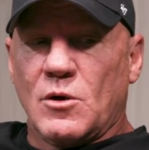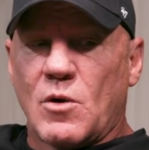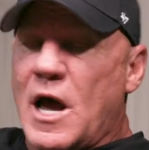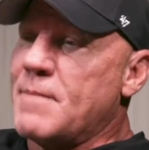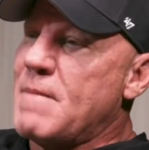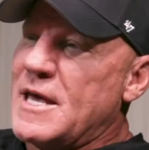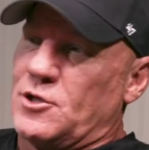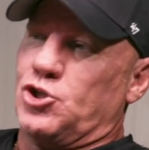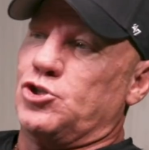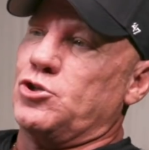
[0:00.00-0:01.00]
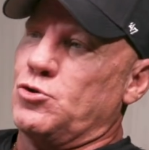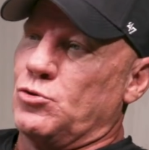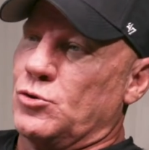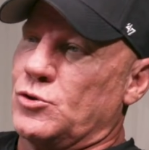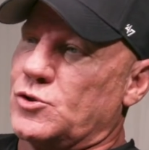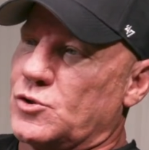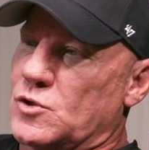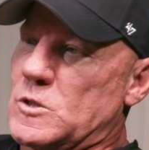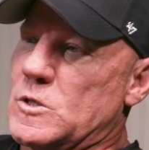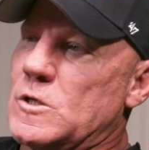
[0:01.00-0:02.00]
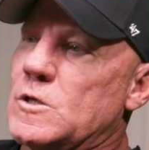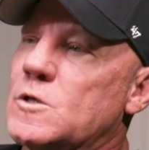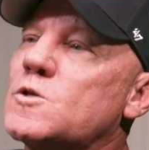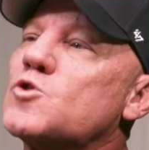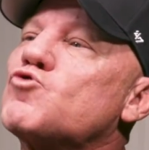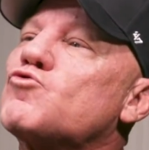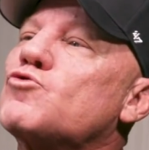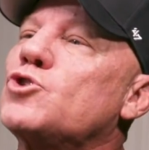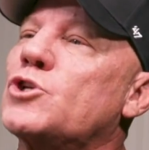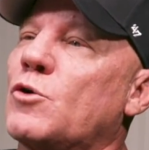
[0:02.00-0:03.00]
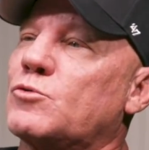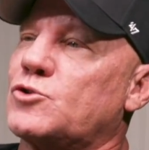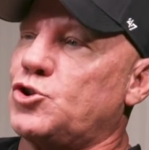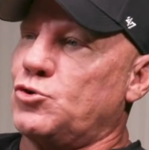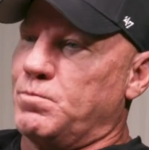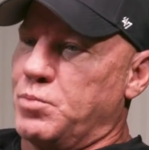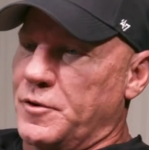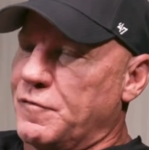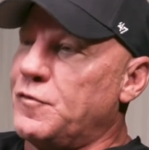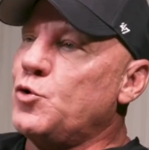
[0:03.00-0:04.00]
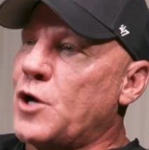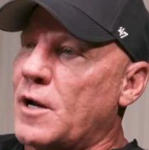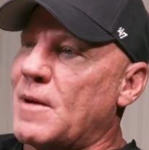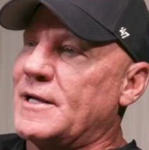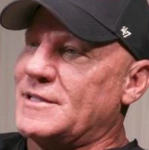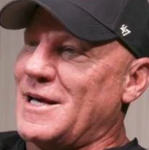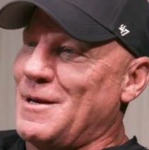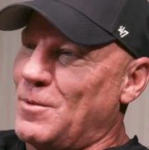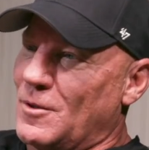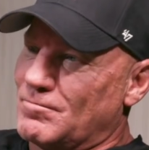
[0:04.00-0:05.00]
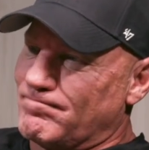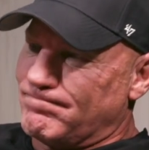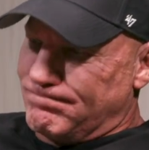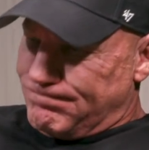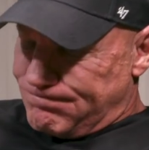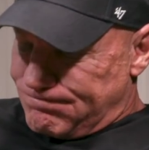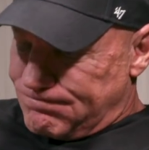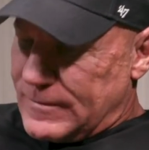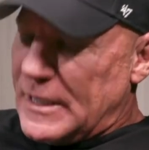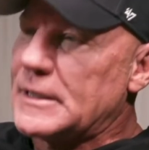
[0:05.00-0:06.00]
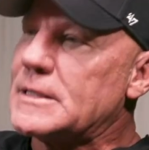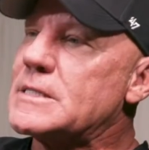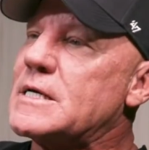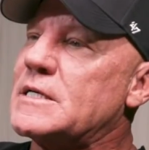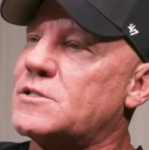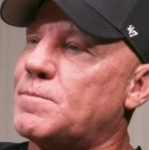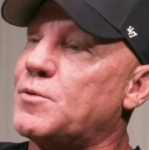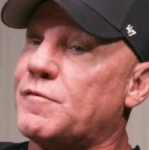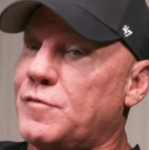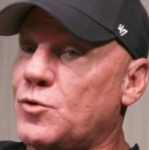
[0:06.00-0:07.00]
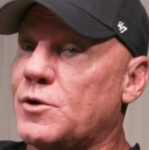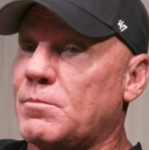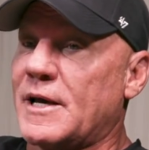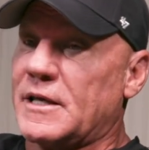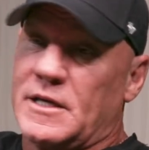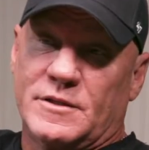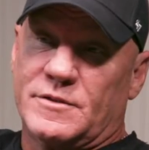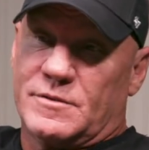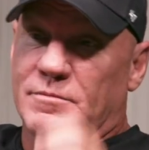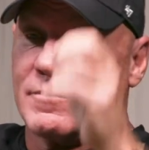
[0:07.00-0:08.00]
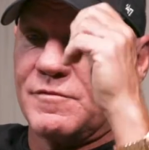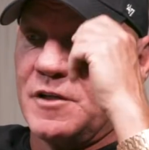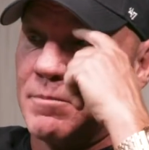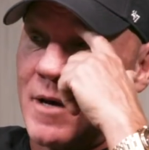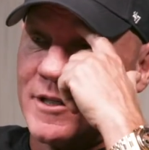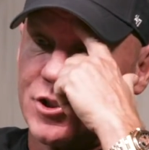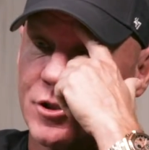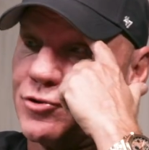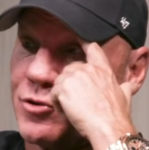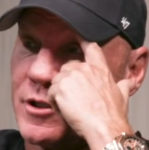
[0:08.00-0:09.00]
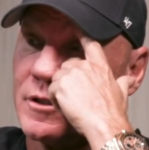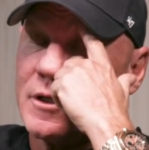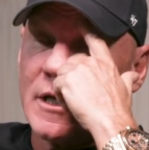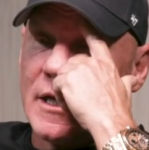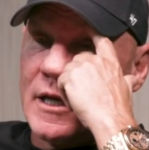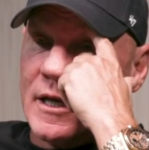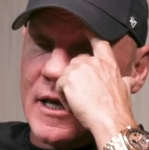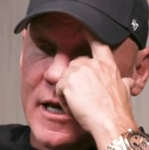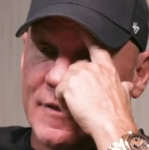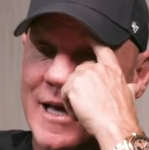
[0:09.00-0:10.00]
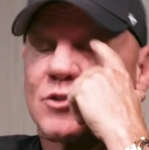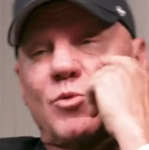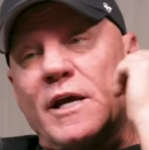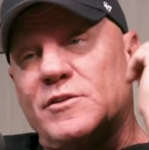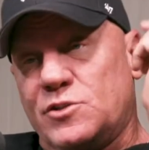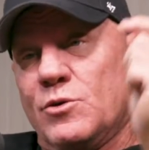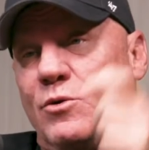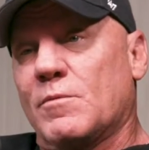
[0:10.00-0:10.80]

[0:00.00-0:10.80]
I make shoes, to put food on my table and to put food in my kids, feed my children. And that's what I do.